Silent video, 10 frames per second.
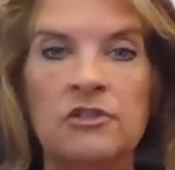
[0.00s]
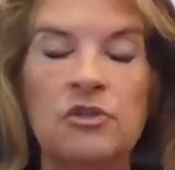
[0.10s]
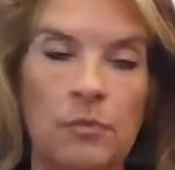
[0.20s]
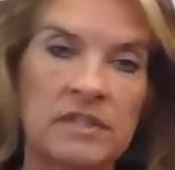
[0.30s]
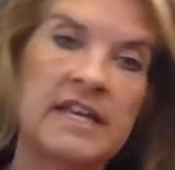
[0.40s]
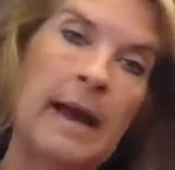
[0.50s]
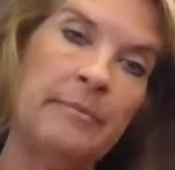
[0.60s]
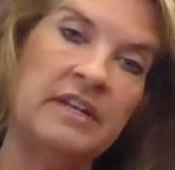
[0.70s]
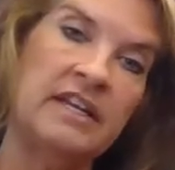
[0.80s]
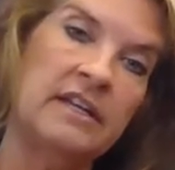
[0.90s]
to what's
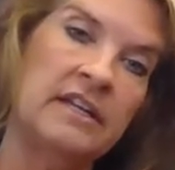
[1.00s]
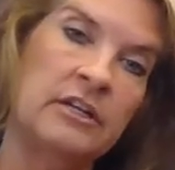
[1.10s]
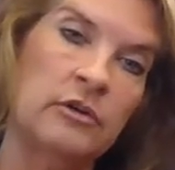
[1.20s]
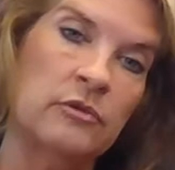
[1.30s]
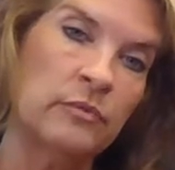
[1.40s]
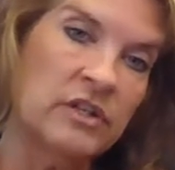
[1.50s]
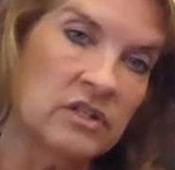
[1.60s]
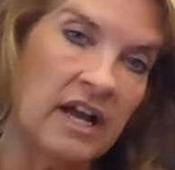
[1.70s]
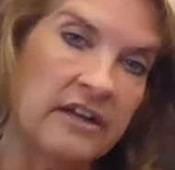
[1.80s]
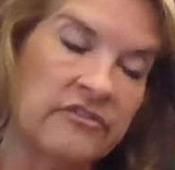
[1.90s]
happening here in real
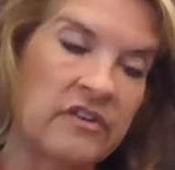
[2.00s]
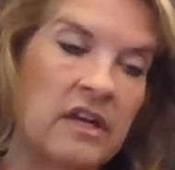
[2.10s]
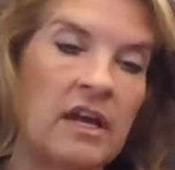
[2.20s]
life